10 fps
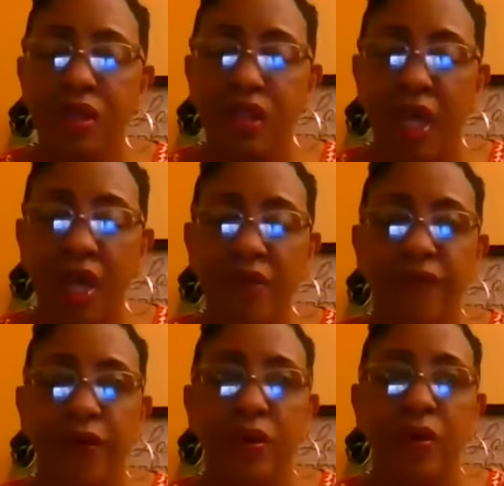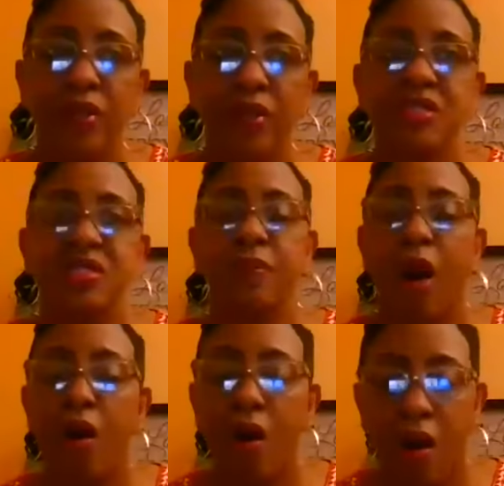thankfulness in
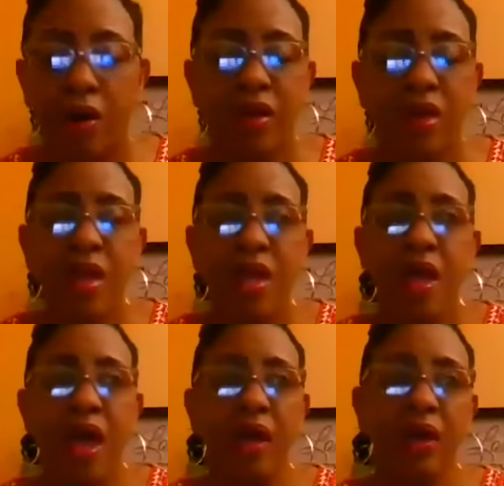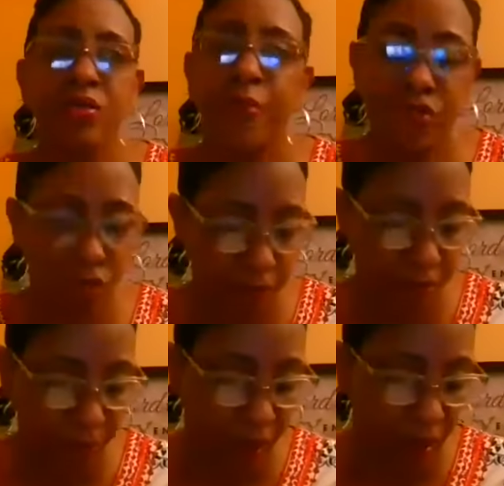my heart and a special
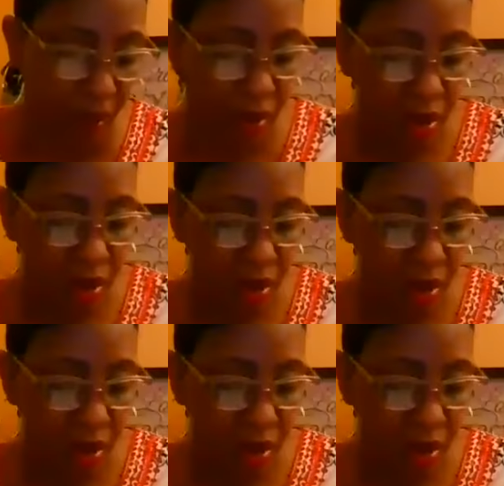prayer